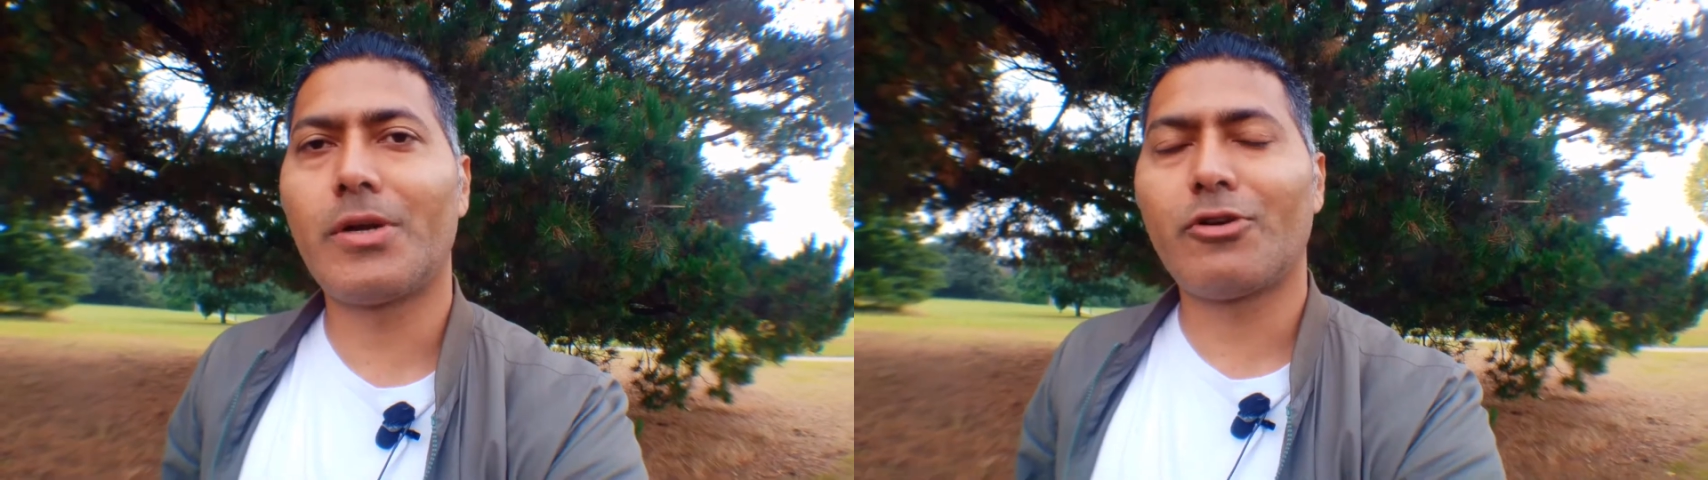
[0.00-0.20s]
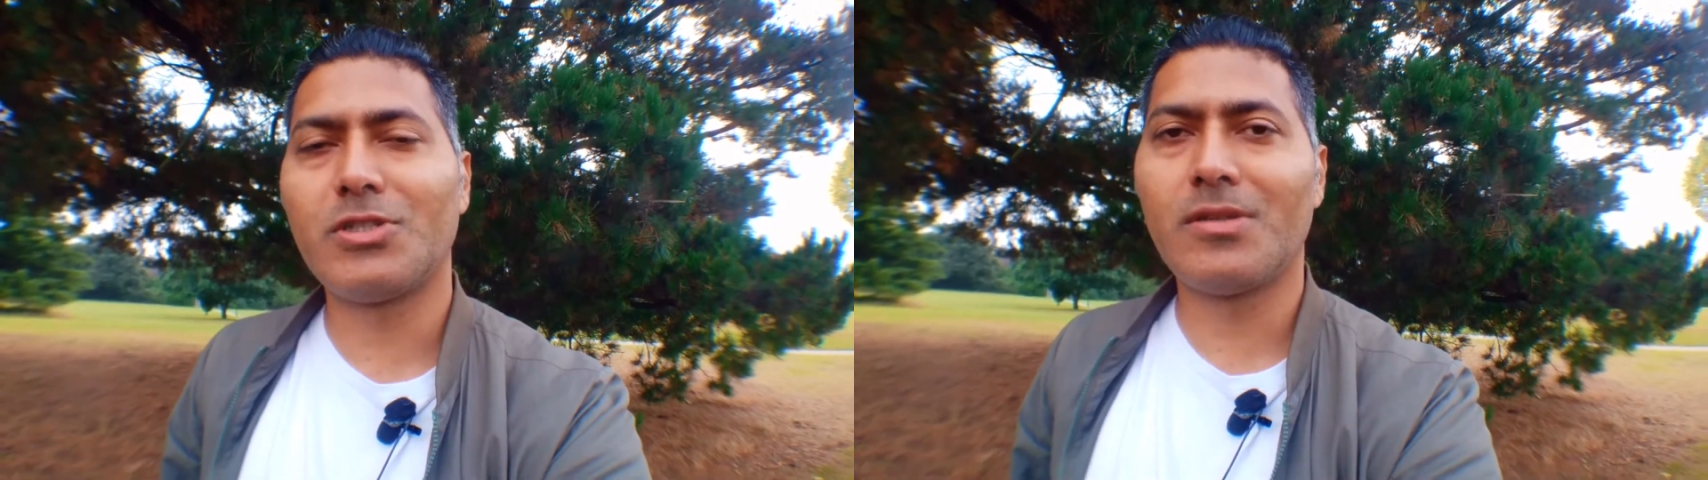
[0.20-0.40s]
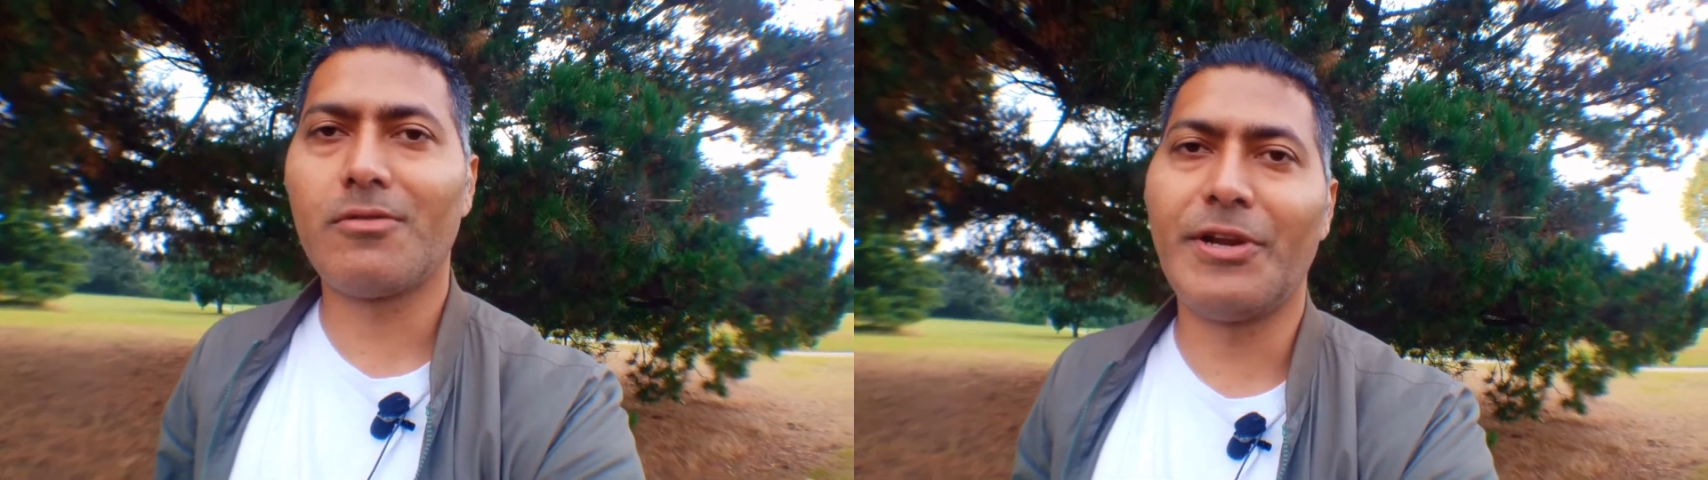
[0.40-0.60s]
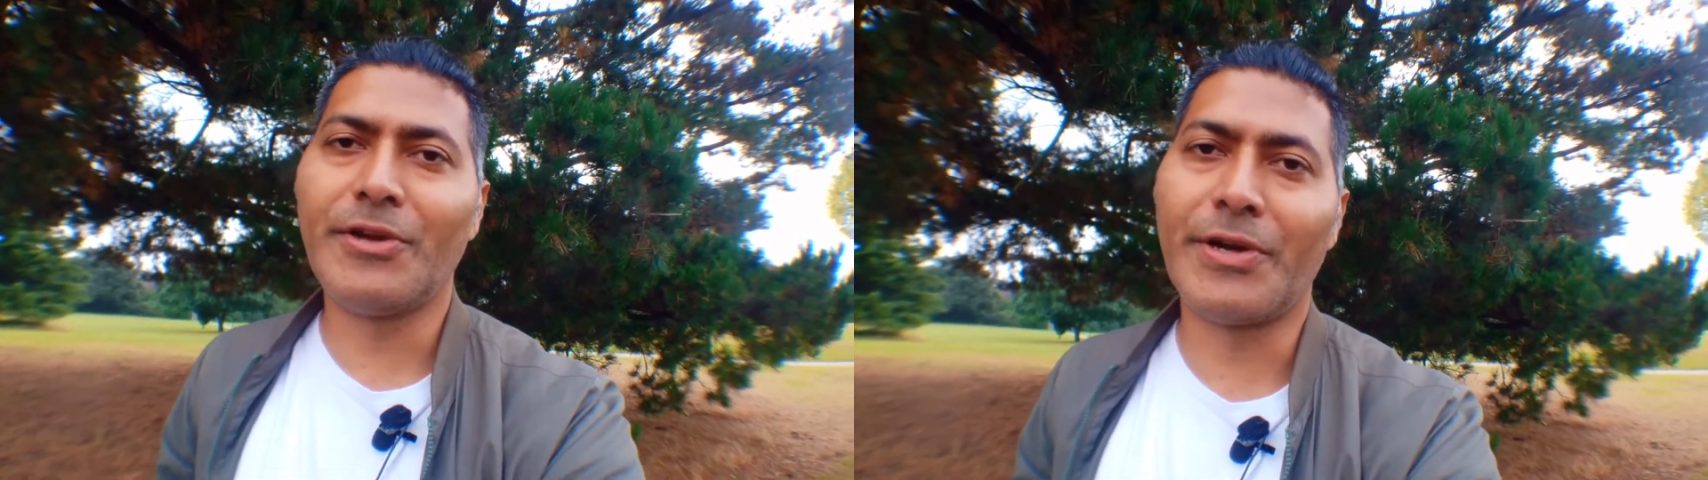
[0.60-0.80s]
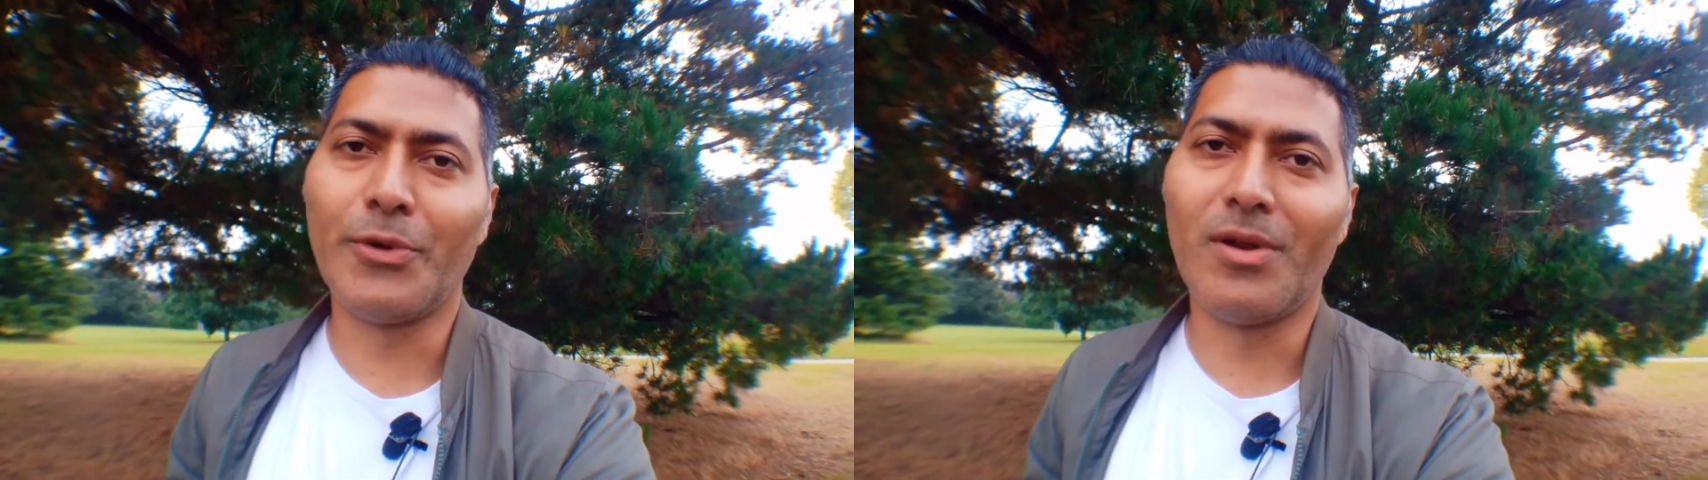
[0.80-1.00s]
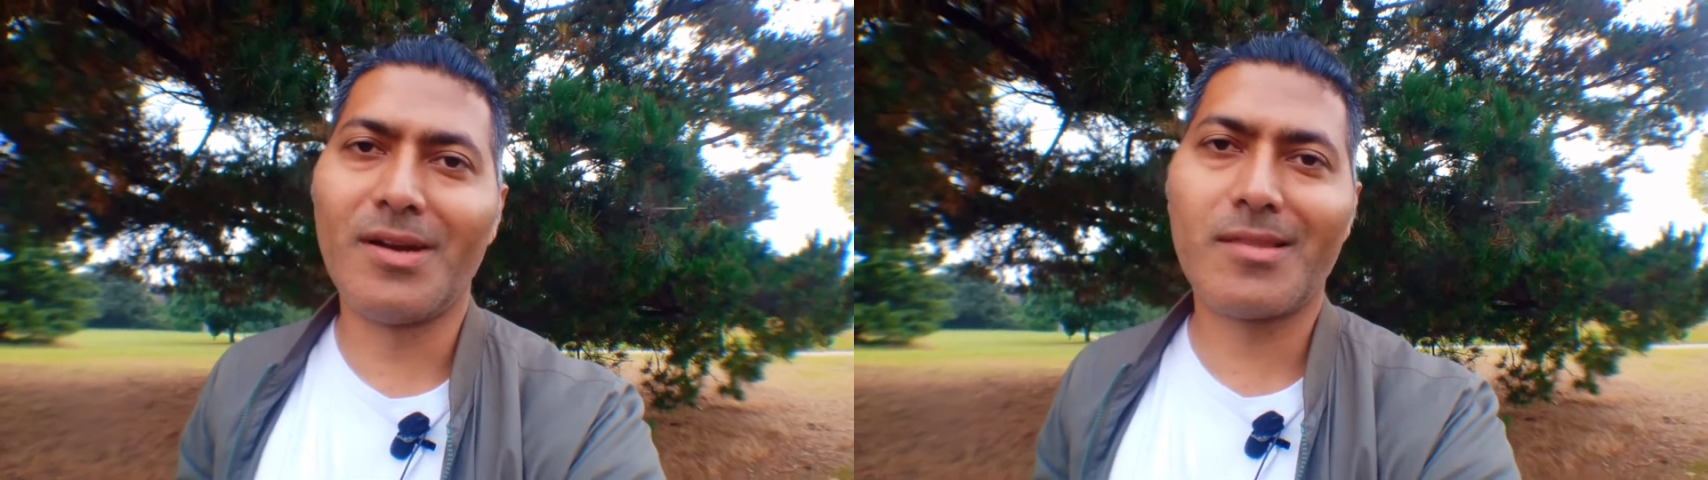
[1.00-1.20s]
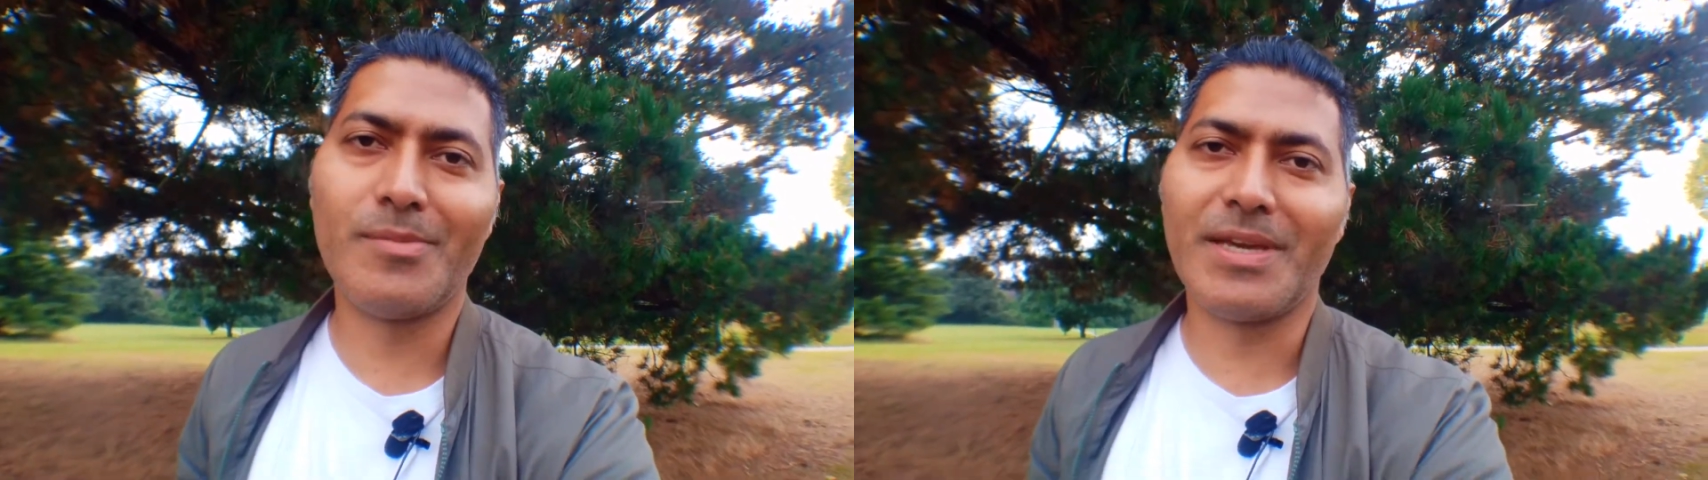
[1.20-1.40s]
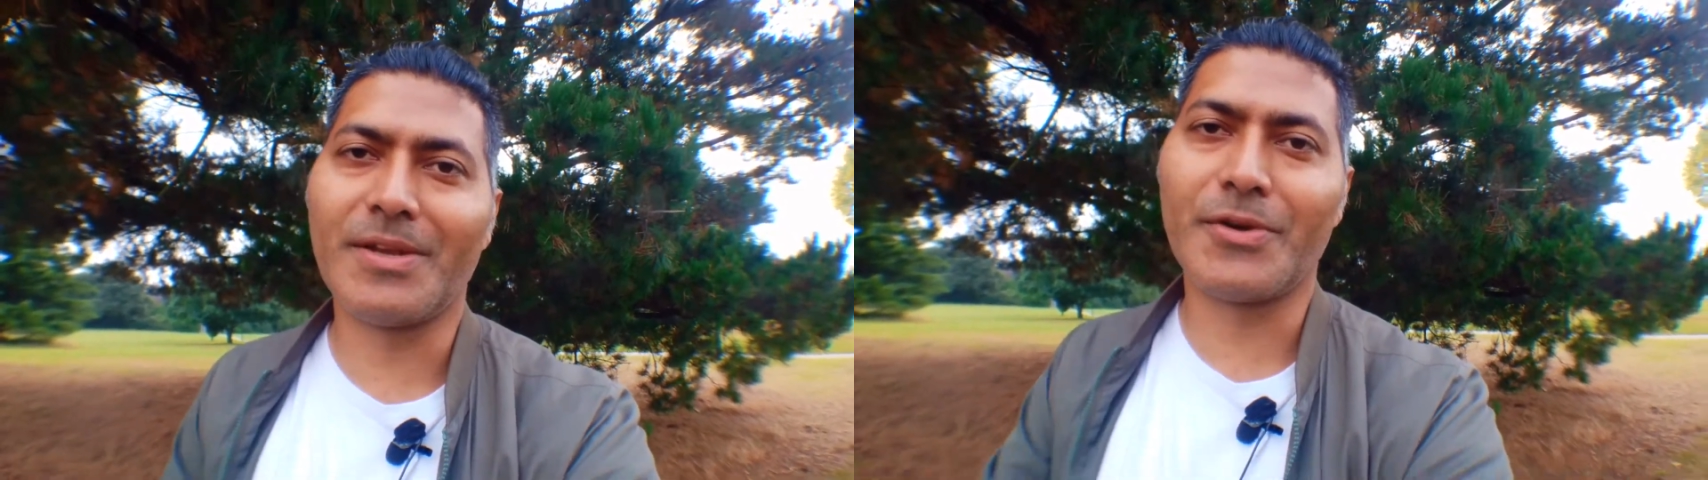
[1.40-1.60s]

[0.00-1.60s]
watching this video and you learned something new